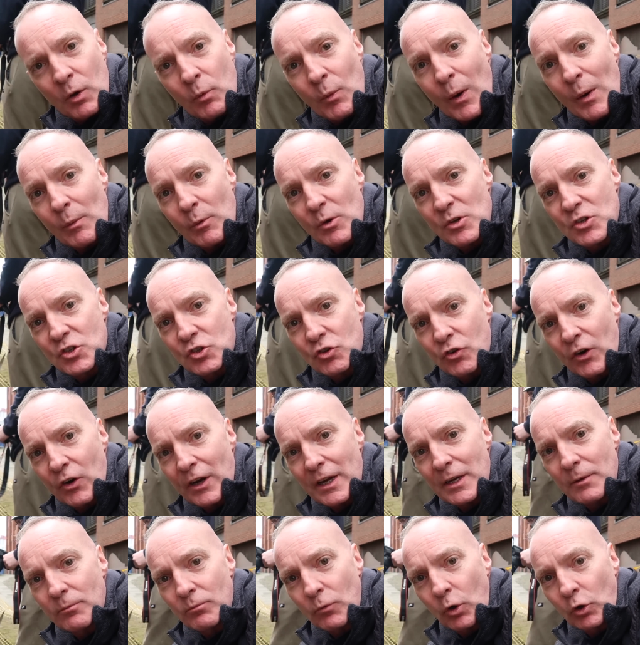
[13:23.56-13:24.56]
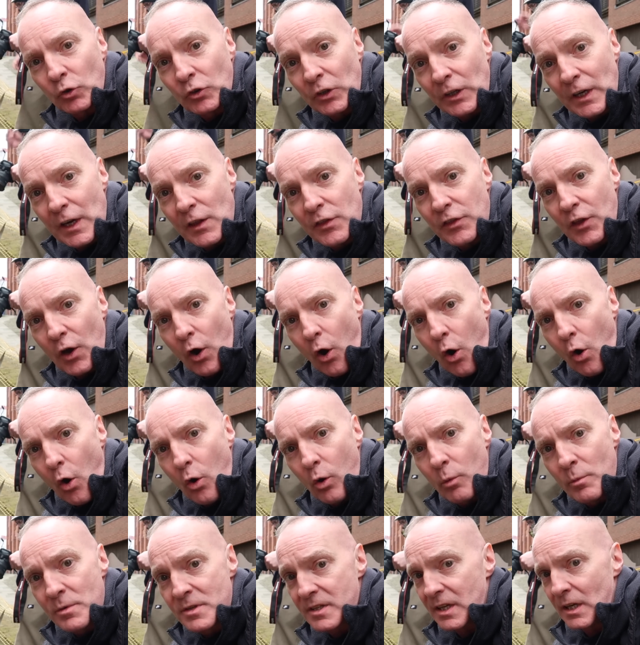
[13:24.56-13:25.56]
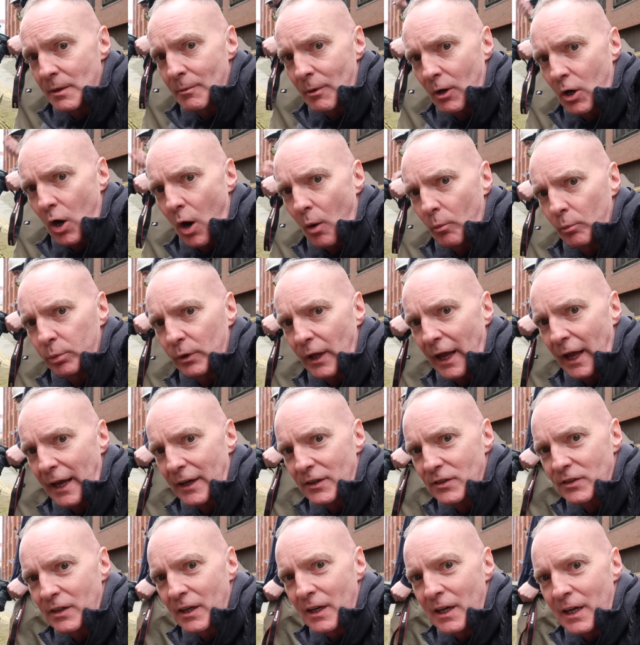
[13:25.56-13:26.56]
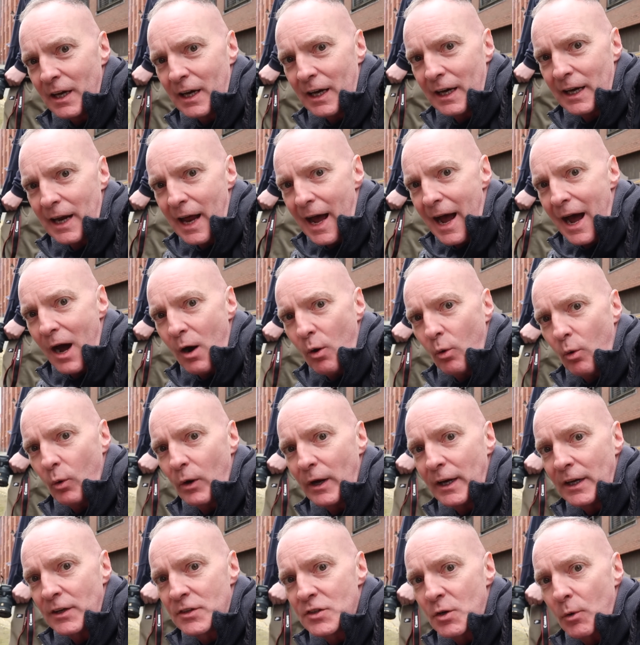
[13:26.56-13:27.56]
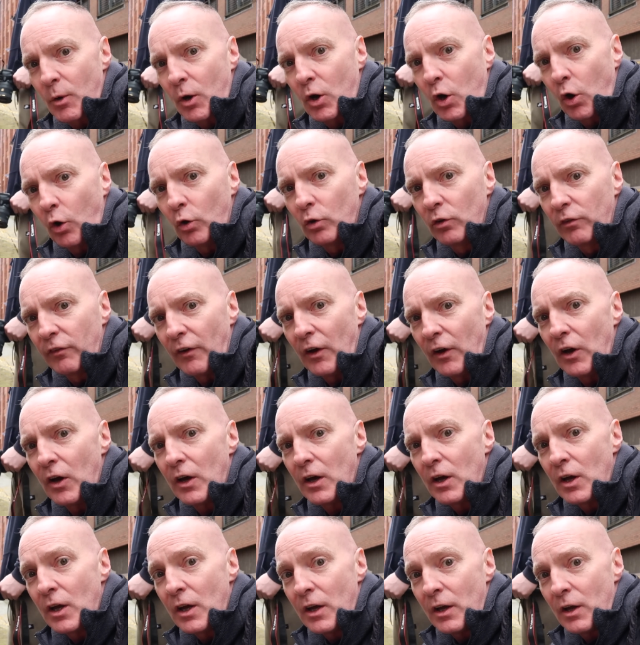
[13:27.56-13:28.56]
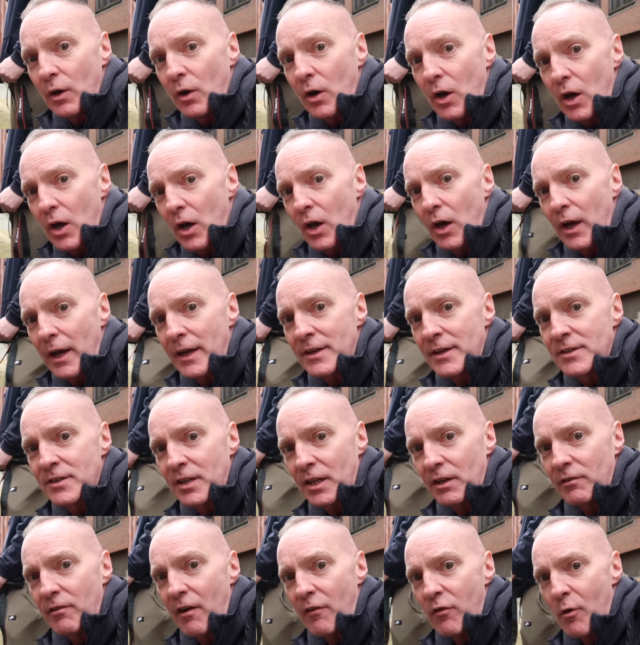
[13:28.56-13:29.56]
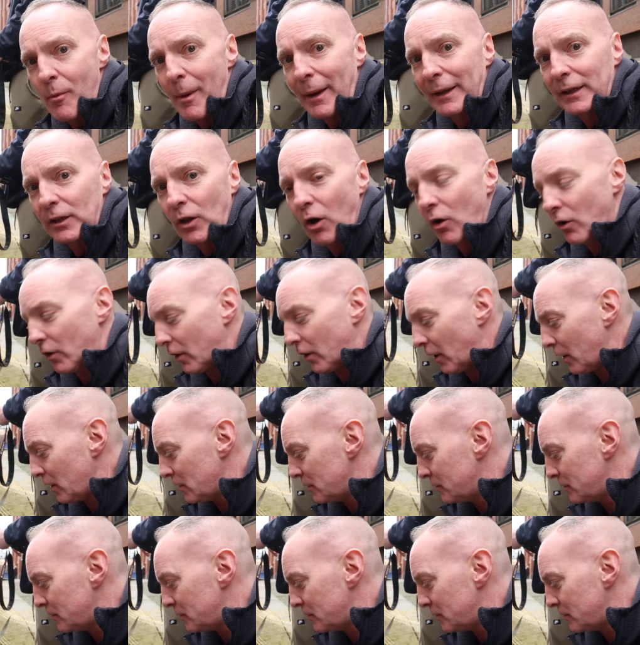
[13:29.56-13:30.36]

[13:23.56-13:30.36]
Whitworth Street, underneath the Home Cinema Complex, and out into a culvert into the River Medlock.